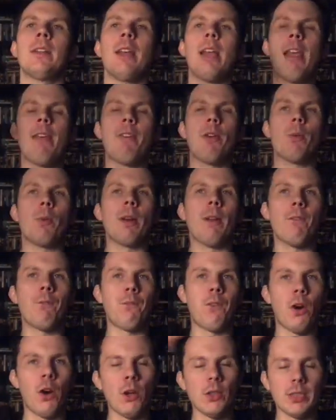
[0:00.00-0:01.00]
even when it
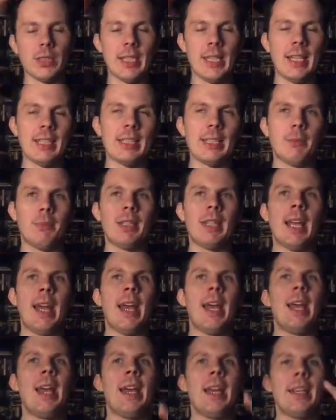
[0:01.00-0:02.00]
falls and hits him in the
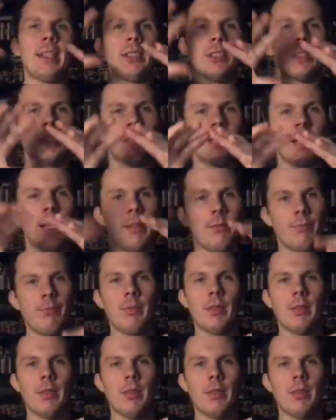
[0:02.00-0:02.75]
head, just that